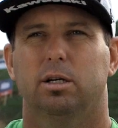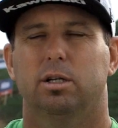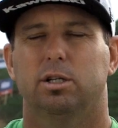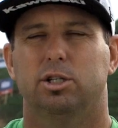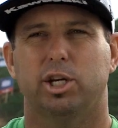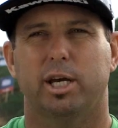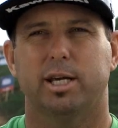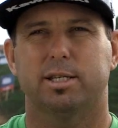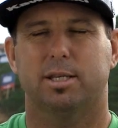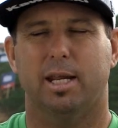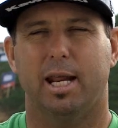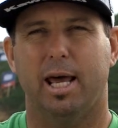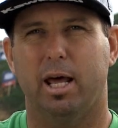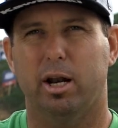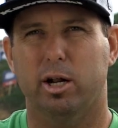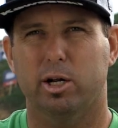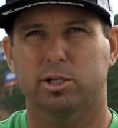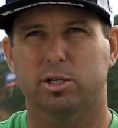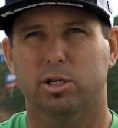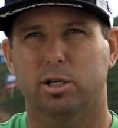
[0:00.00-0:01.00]
Jason
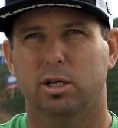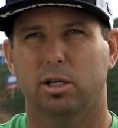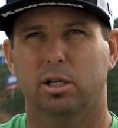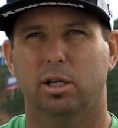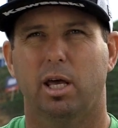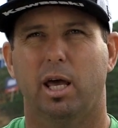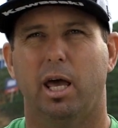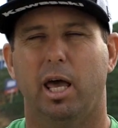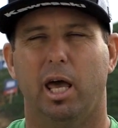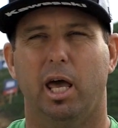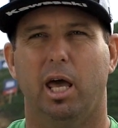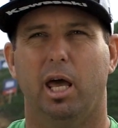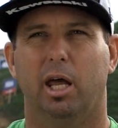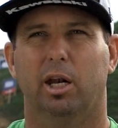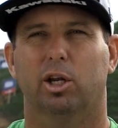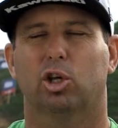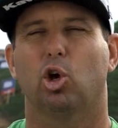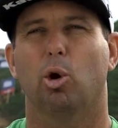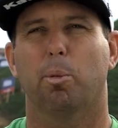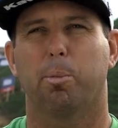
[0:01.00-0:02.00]
Anderson,
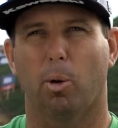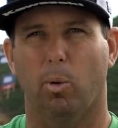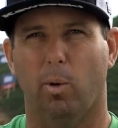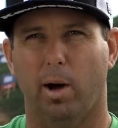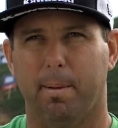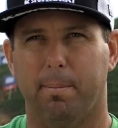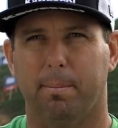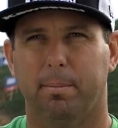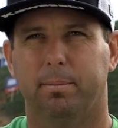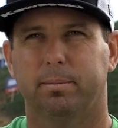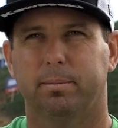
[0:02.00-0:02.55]
and Cooper Webb.